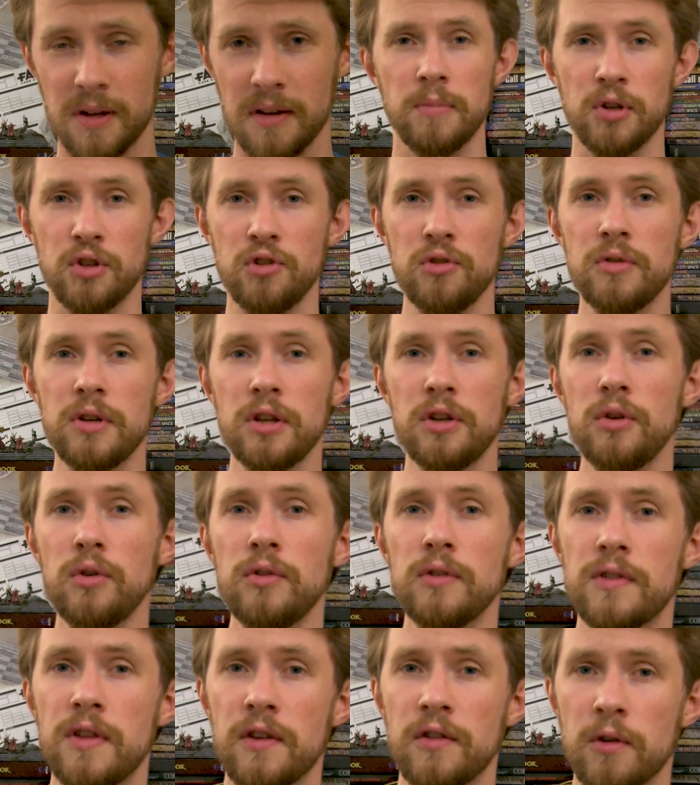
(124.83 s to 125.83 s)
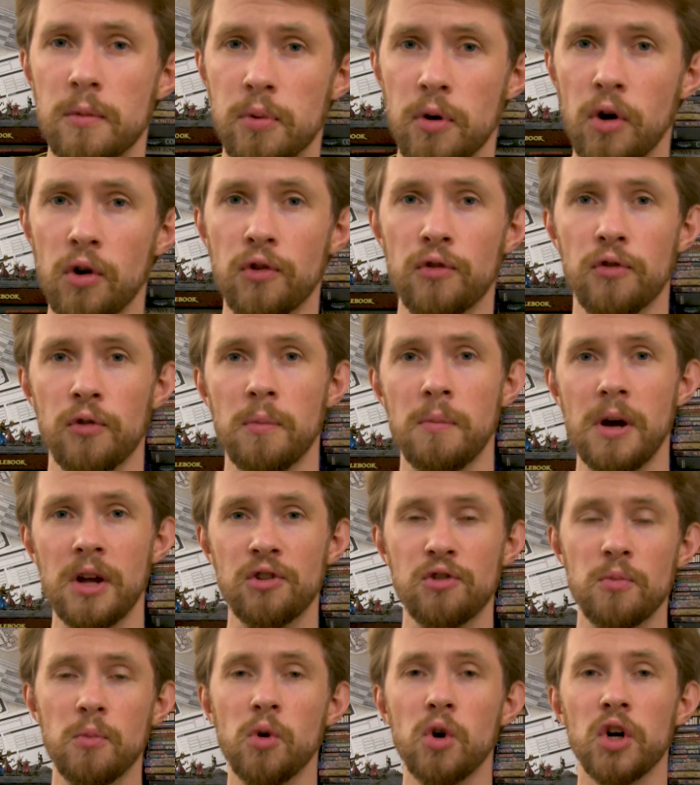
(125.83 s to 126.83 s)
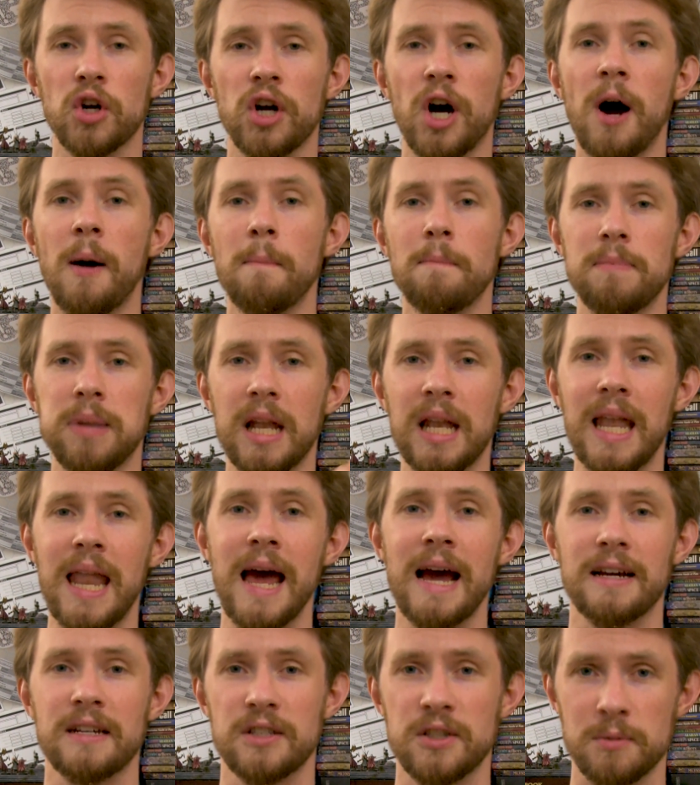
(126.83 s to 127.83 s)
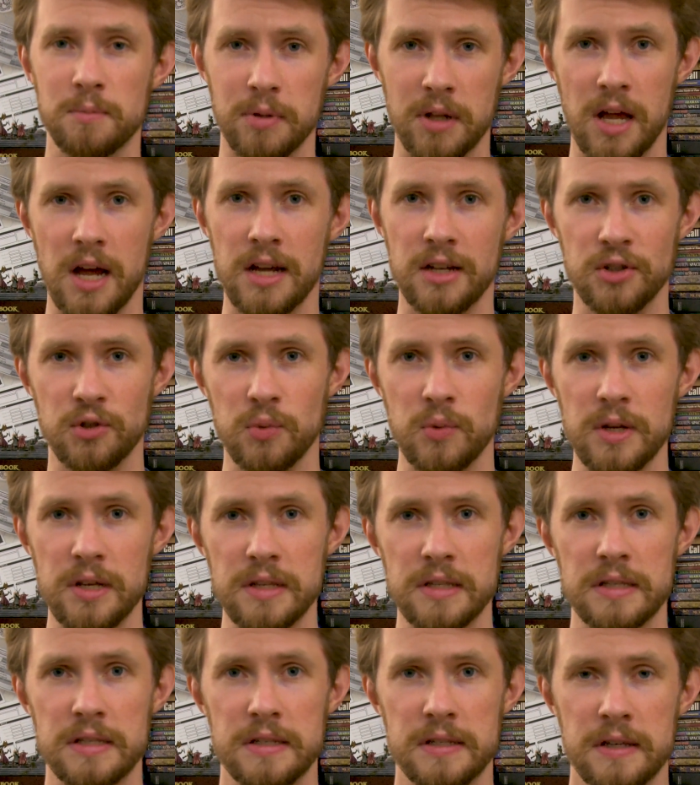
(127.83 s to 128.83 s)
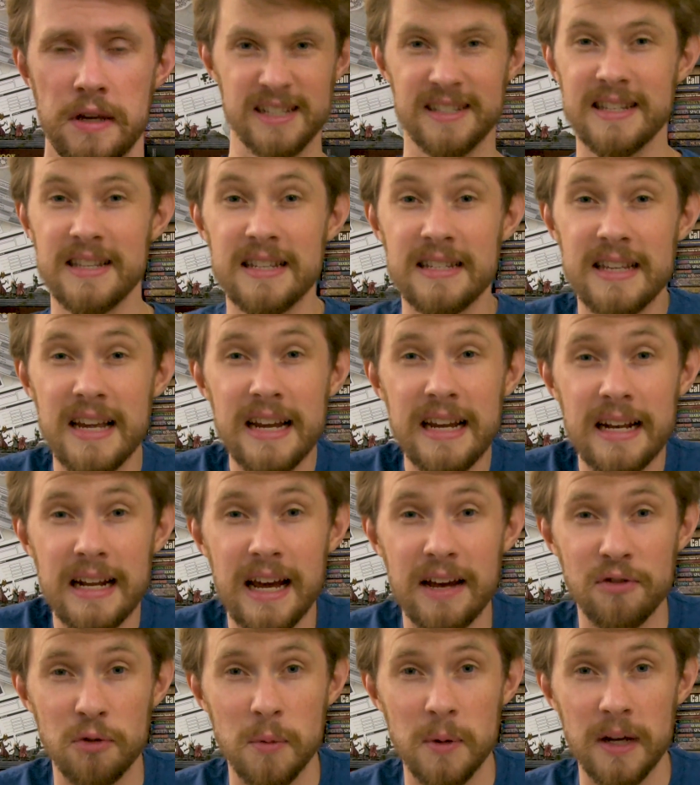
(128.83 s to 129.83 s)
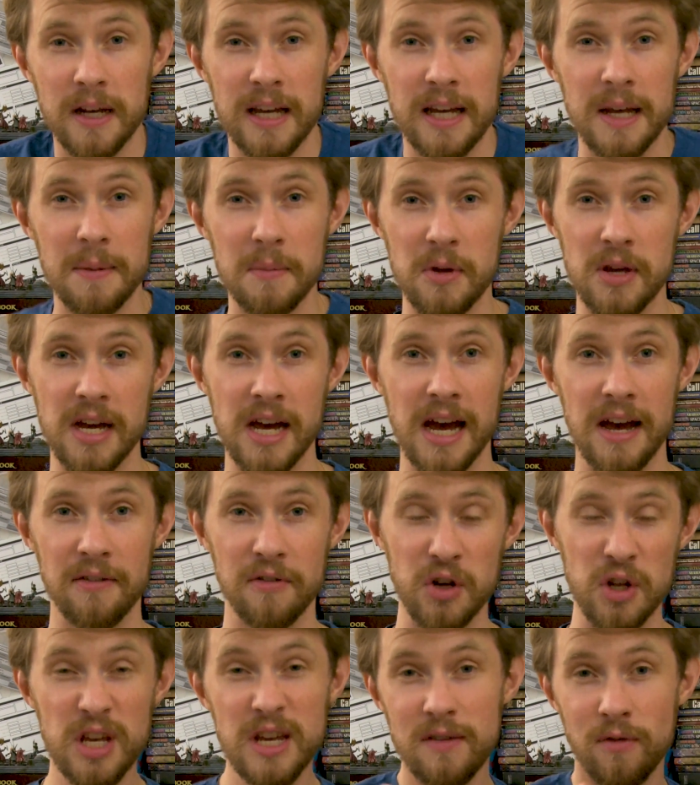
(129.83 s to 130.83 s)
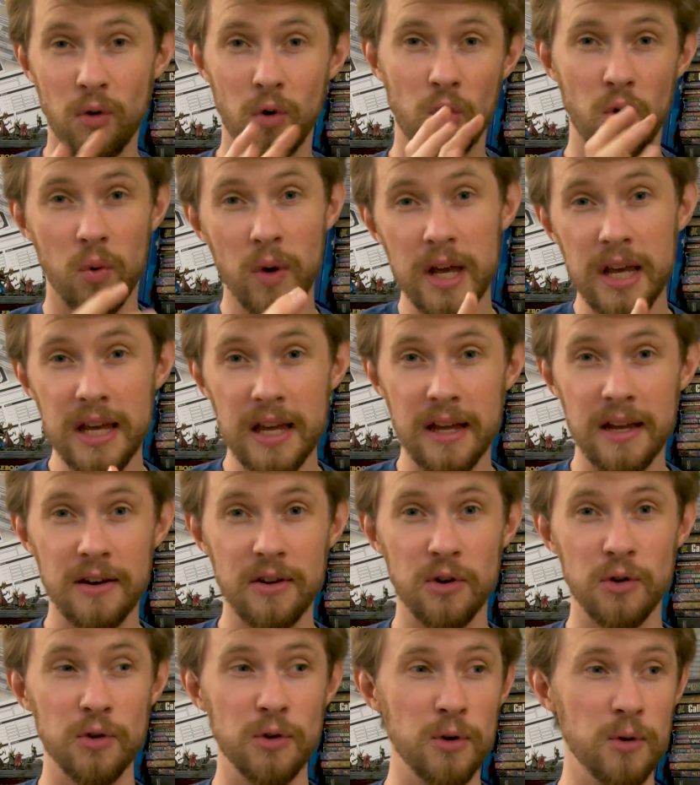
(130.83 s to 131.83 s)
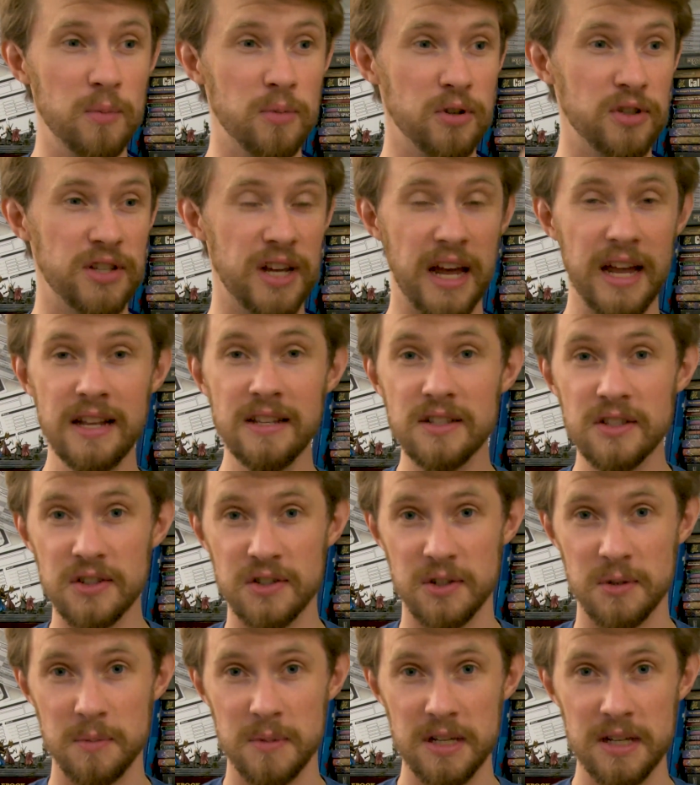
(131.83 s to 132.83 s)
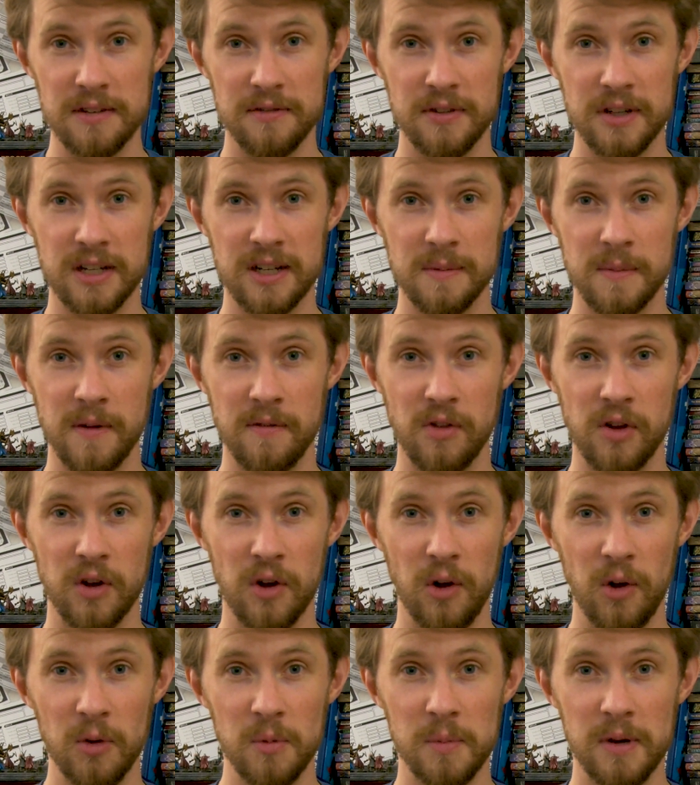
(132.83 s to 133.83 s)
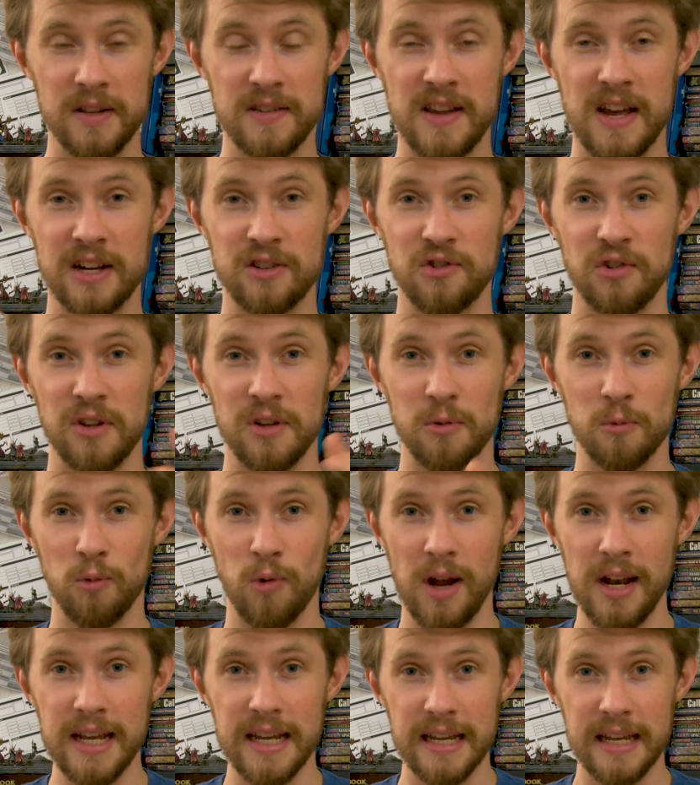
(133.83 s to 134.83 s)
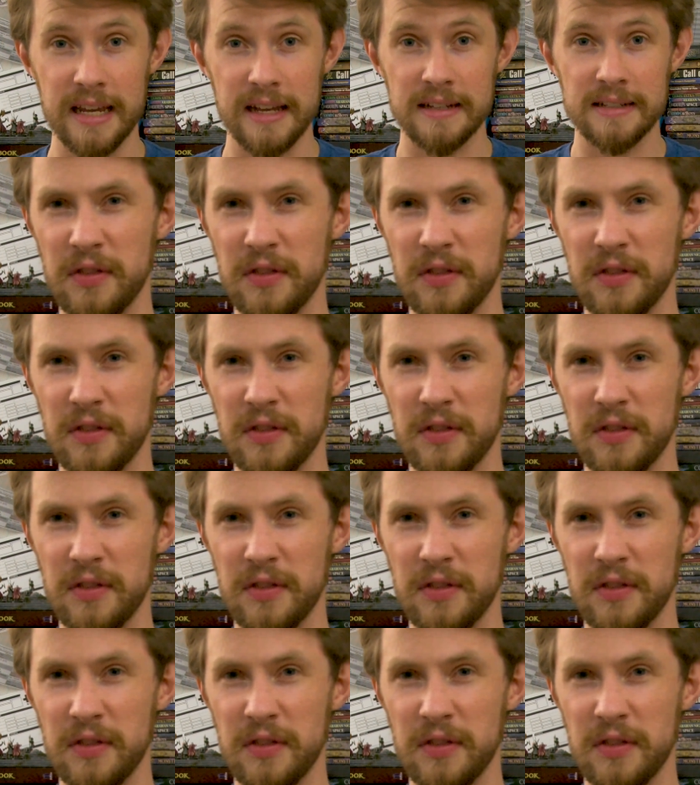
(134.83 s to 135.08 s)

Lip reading: But you can use this approach for much more complex plot twists. Because in the second half of my game, you have an evil queen who pretends to be a victim of the cult, but is actually running it.